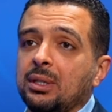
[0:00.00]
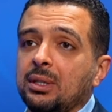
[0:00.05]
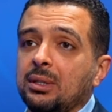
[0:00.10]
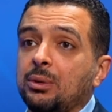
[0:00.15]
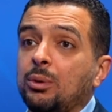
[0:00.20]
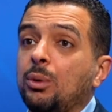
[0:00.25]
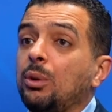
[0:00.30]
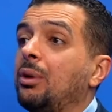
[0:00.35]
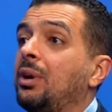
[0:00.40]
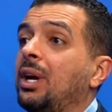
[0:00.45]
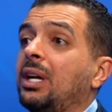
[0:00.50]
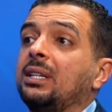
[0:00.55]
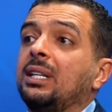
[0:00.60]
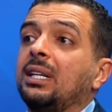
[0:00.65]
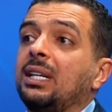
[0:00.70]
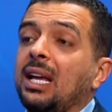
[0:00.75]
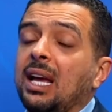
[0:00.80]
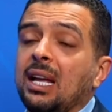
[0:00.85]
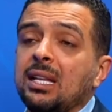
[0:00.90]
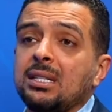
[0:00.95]
and
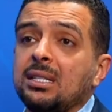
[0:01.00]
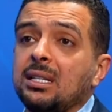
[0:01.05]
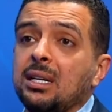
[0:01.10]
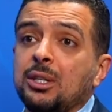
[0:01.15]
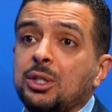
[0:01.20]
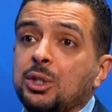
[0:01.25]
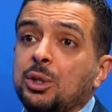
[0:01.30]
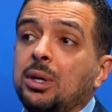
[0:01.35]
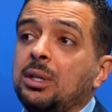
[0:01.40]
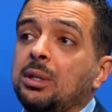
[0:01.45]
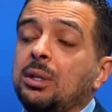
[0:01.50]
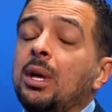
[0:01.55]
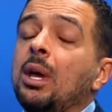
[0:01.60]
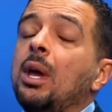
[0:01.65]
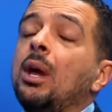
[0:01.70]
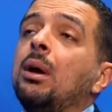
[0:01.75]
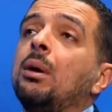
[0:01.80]
colorectal cancer and so on.